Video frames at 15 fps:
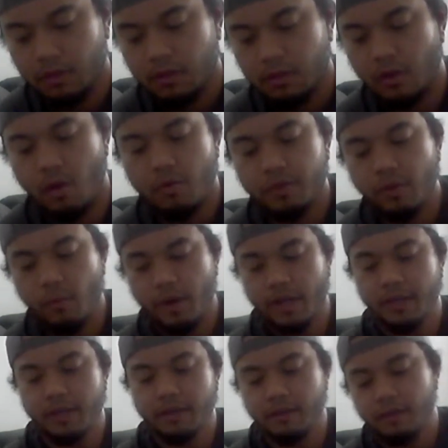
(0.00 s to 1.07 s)
The only
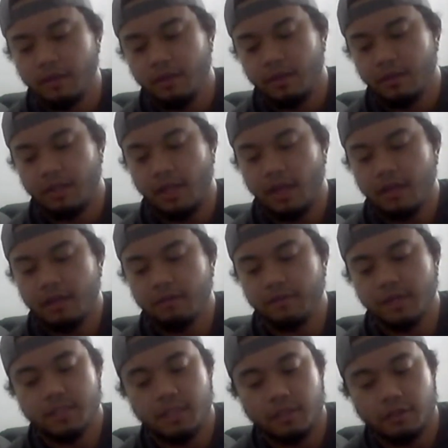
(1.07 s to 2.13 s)
way that any of
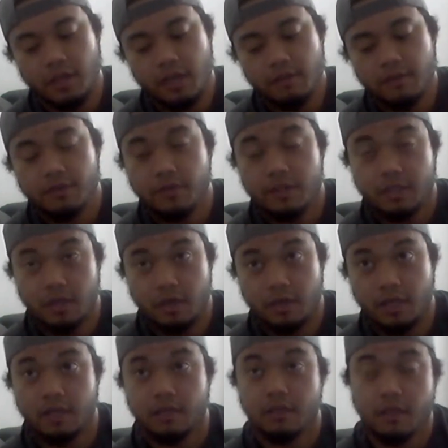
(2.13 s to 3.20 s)
us can ever trust God
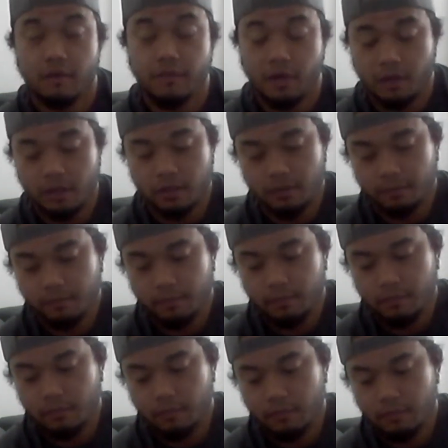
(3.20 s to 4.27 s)
and love God
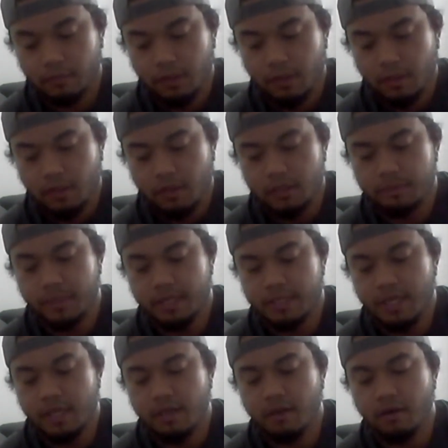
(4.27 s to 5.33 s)
is by
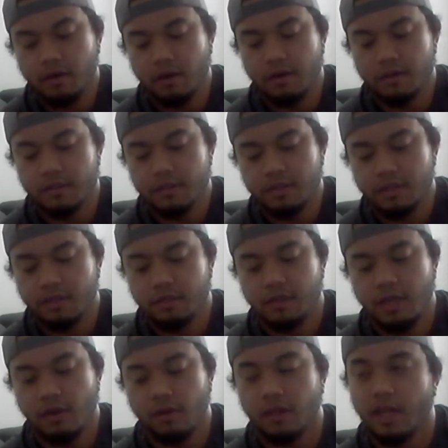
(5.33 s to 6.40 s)
taking our hearts
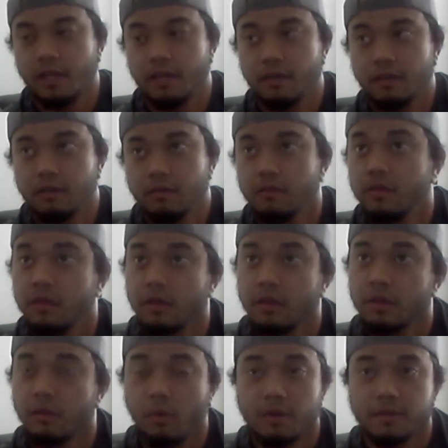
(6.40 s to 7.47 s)
that are like
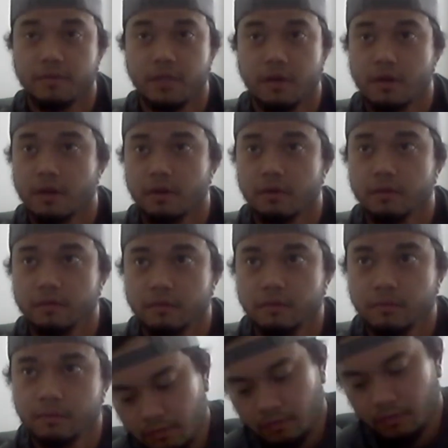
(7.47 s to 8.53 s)
the walls of Jericho
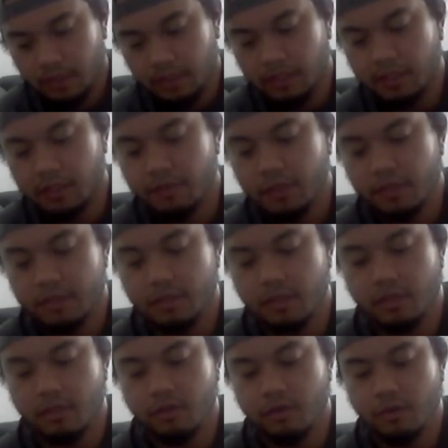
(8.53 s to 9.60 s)
and giving us a
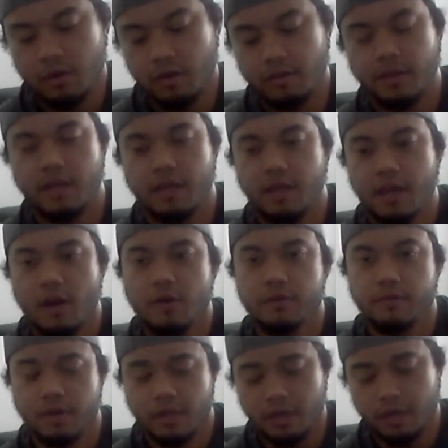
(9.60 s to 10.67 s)
new heart that cares
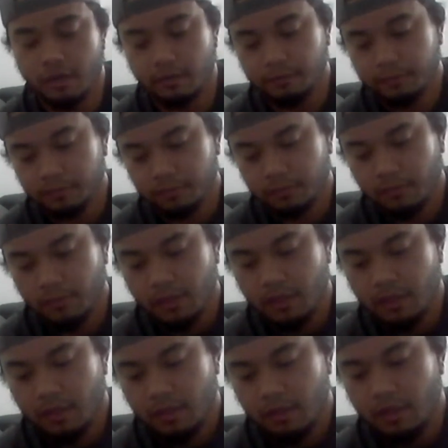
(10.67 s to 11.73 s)
for God
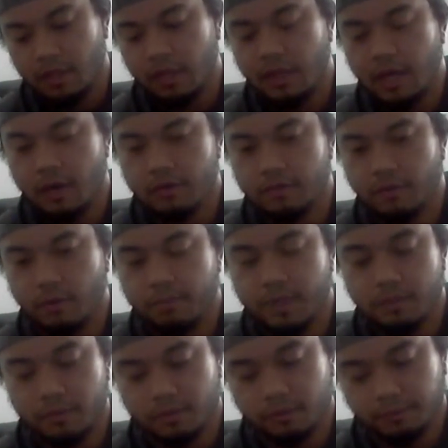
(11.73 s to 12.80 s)
and cares for
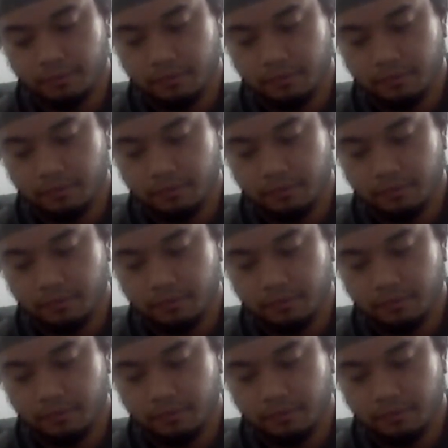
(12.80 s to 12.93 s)
people.